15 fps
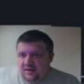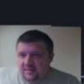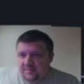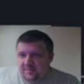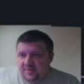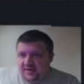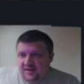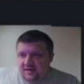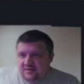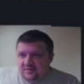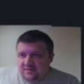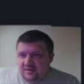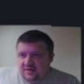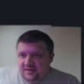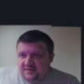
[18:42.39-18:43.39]
But that looks
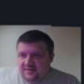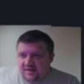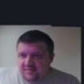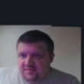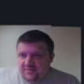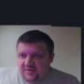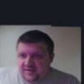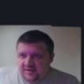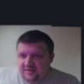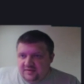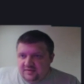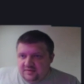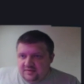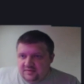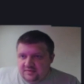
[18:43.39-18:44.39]
like that's everything.
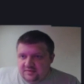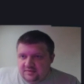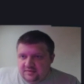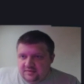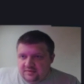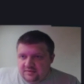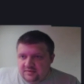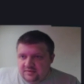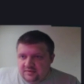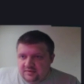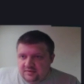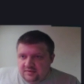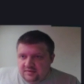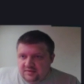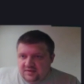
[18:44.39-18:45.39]

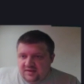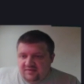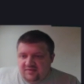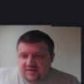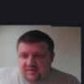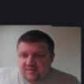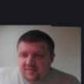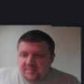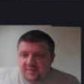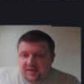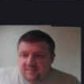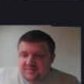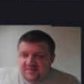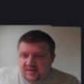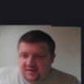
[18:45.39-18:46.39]
Definitely wouldn't be
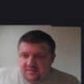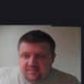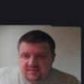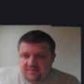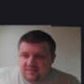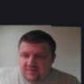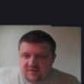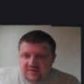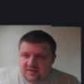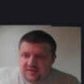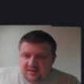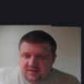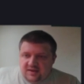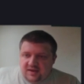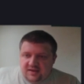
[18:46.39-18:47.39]
upset with
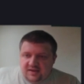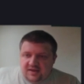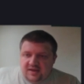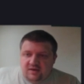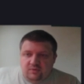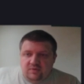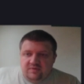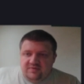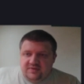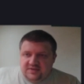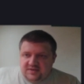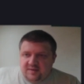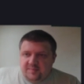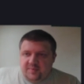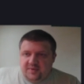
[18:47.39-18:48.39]
like all of these
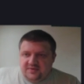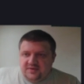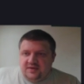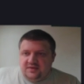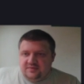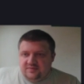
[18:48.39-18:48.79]
champions has